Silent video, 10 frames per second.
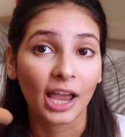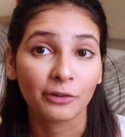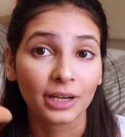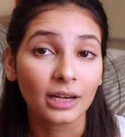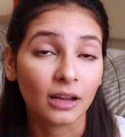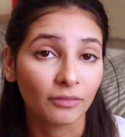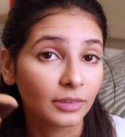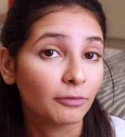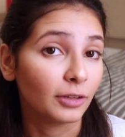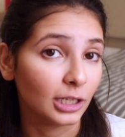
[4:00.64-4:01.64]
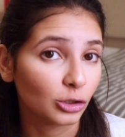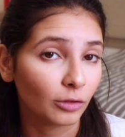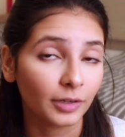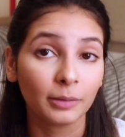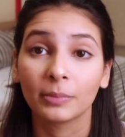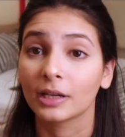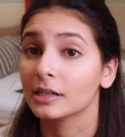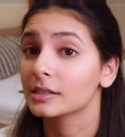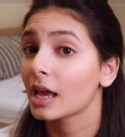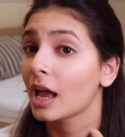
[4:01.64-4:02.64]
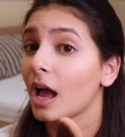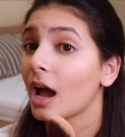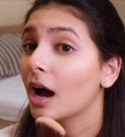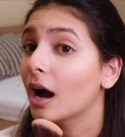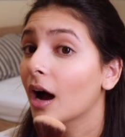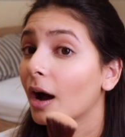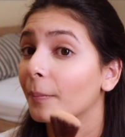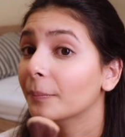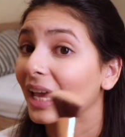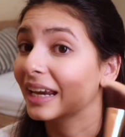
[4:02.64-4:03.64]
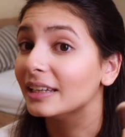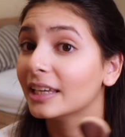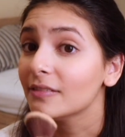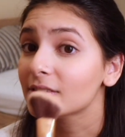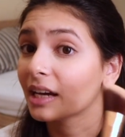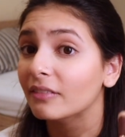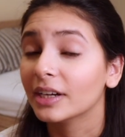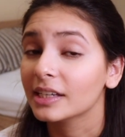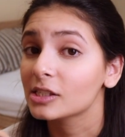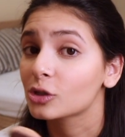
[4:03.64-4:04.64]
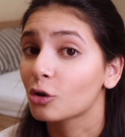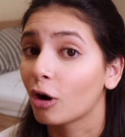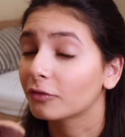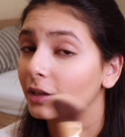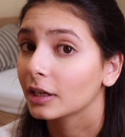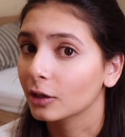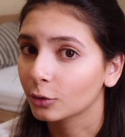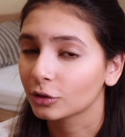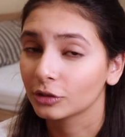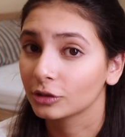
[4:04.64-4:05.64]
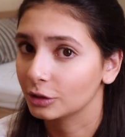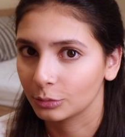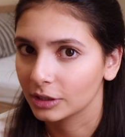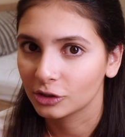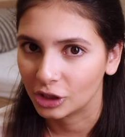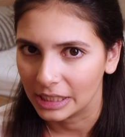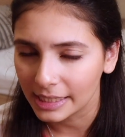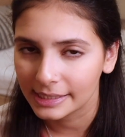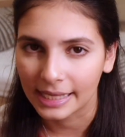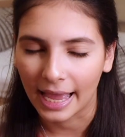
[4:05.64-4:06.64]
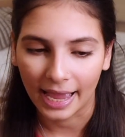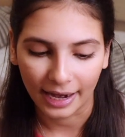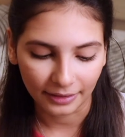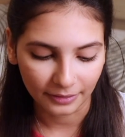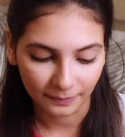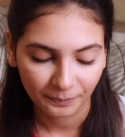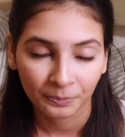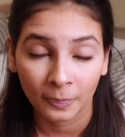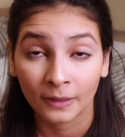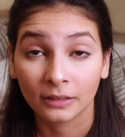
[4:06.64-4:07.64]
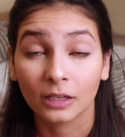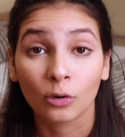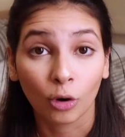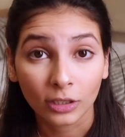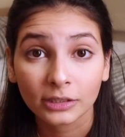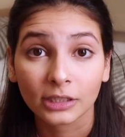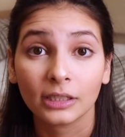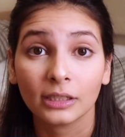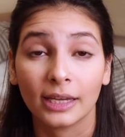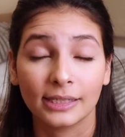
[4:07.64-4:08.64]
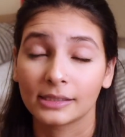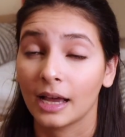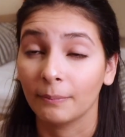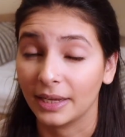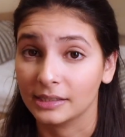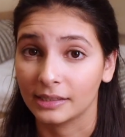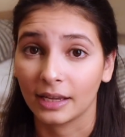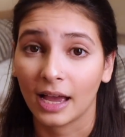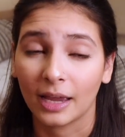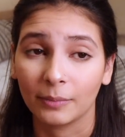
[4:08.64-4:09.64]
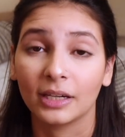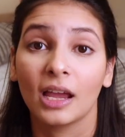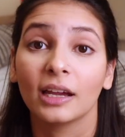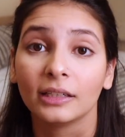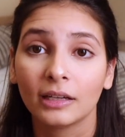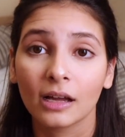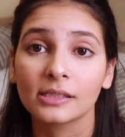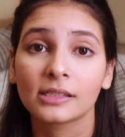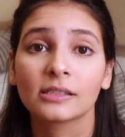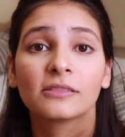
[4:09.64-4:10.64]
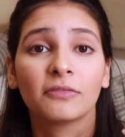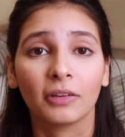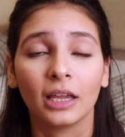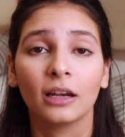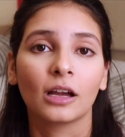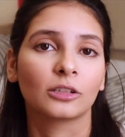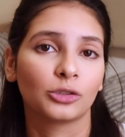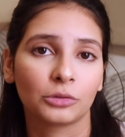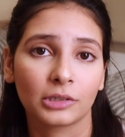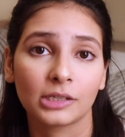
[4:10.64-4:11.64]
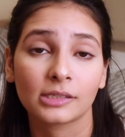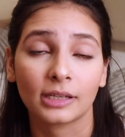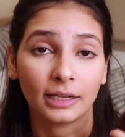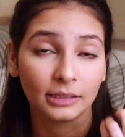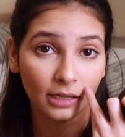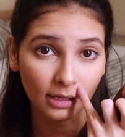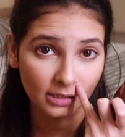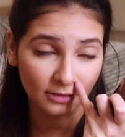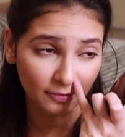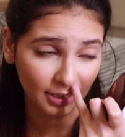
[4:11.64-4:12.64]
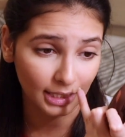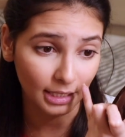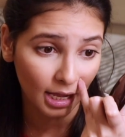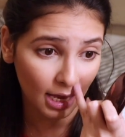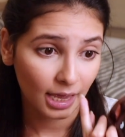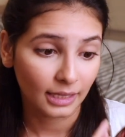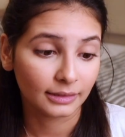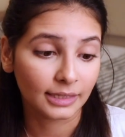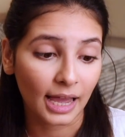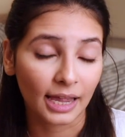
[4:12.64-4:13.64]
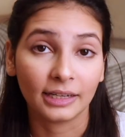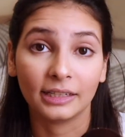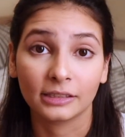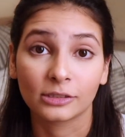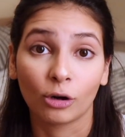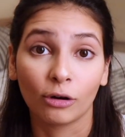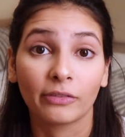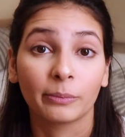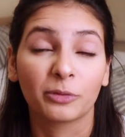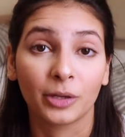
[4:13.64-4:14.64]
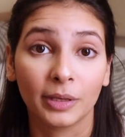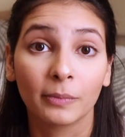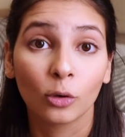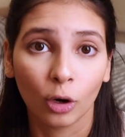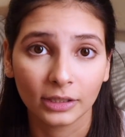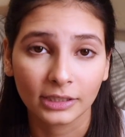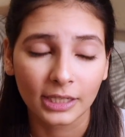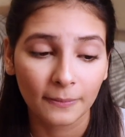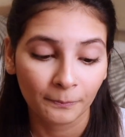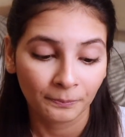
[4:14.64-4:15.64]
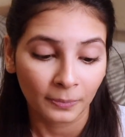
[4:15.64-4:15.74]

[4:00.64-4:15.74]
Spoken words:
I really love the finish of it because it gives a very soft glow to the cheeks and the quality is amazing. I mean, it does feel luxurious. It does feel that it is of a premium quality.